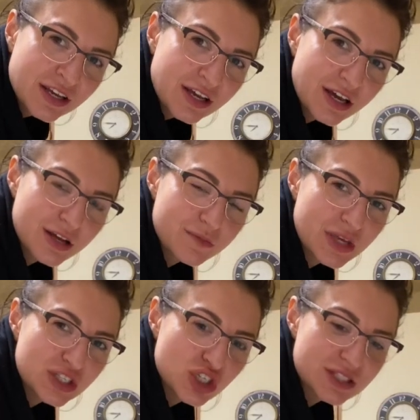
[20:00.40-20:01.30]

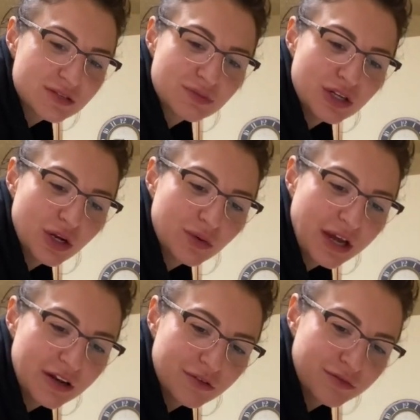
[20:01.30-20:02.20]
It just, you know,
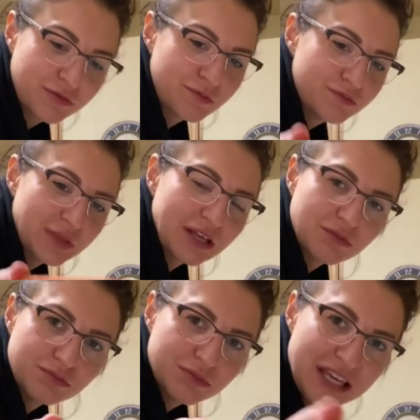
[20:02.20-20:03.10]
kind of
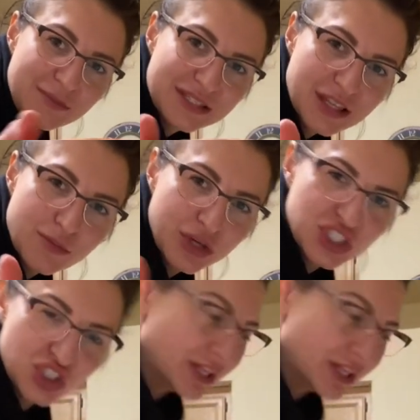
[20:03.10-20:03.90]
like keeps in the moisture,